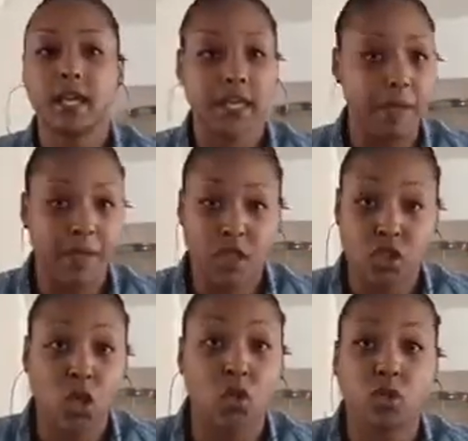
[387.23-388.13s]
can be
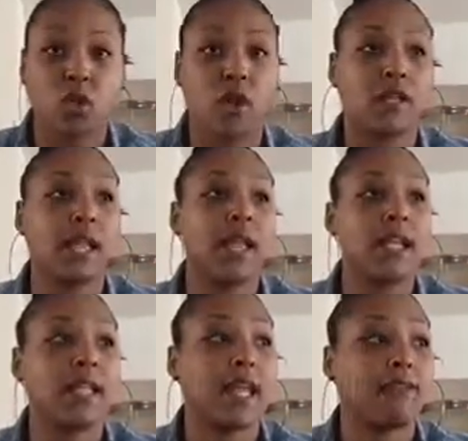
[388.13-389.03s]
social.
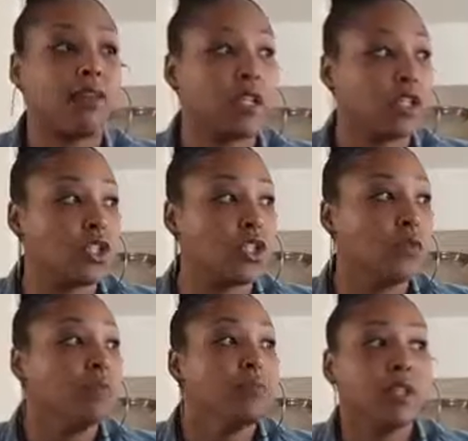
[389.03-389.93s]
They really do.
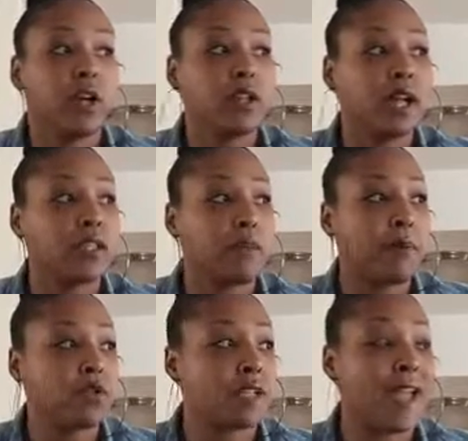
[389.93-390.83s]
They're not the
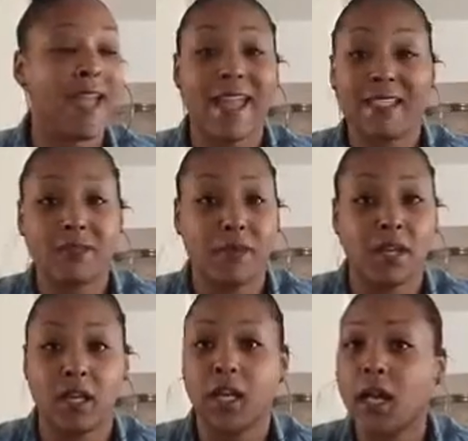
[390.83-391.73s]
person that has to be
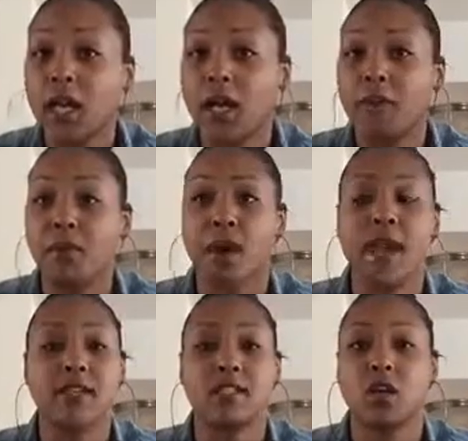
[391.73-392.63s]
in a club or
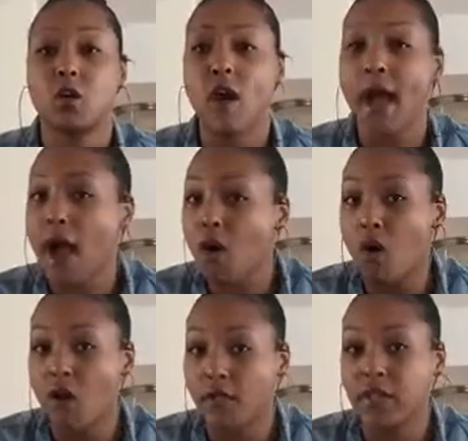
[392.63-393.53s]
has to go out
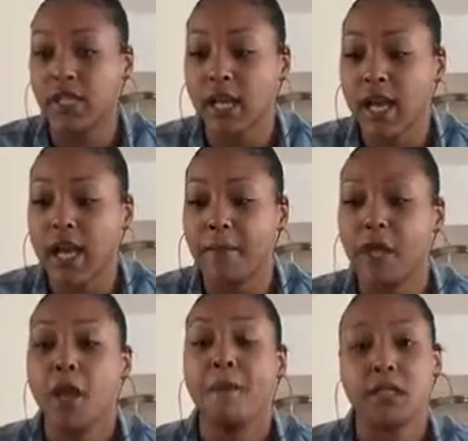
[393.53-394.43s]
all the time,
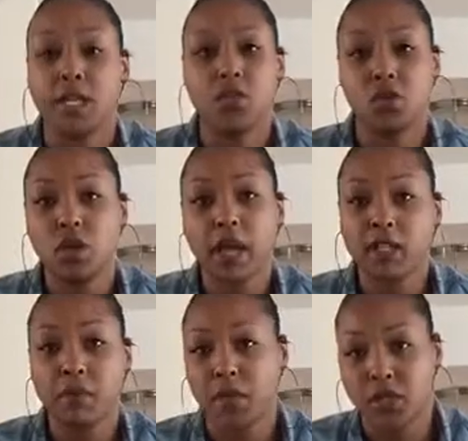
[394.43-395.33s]
but they do like to
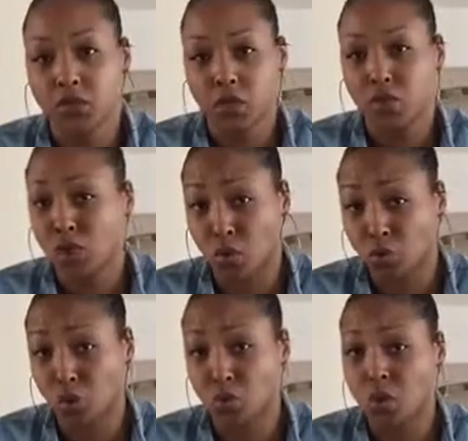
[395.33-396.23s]
be in certain
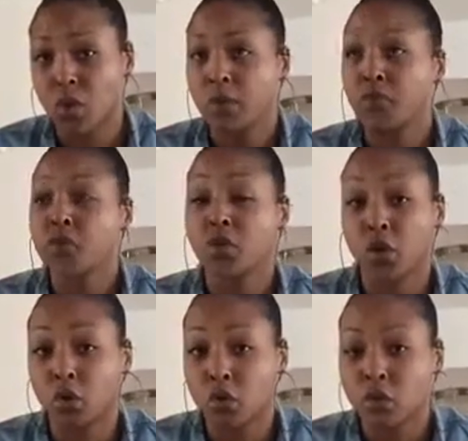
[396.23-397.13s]
social
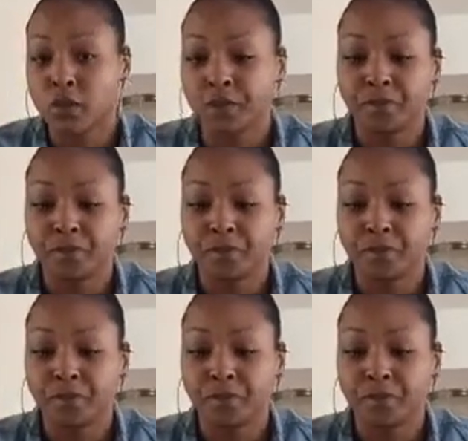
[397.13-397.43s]
circles,